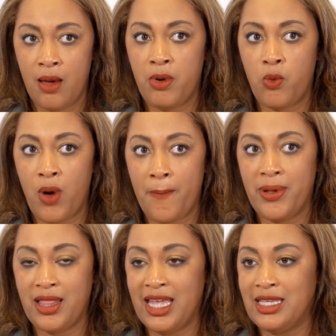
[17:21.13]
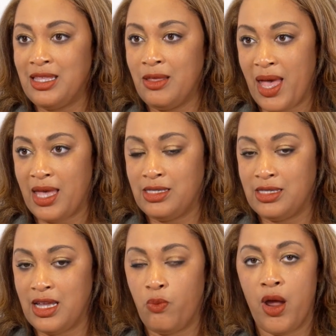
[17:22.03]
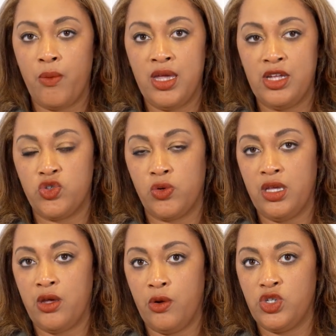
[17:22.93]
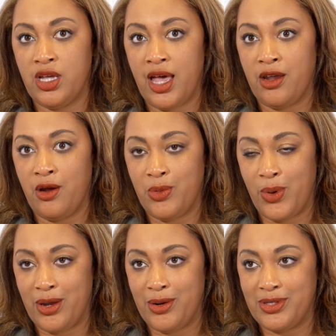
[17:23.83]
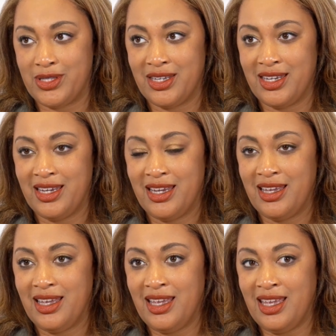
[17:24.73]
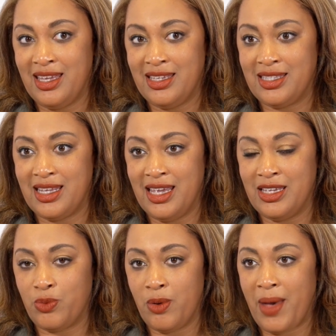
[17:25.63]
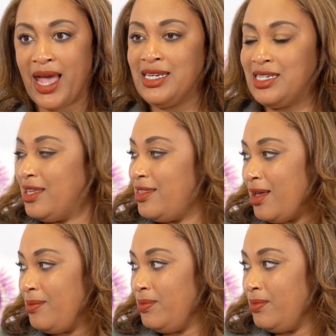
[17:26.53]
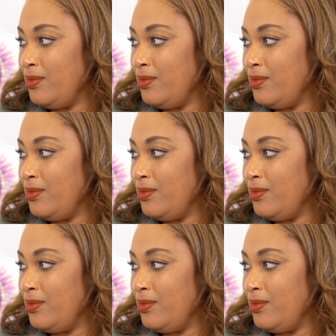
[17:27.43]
But what plays the best and where we can truly coach and guide our lawyers is reminding them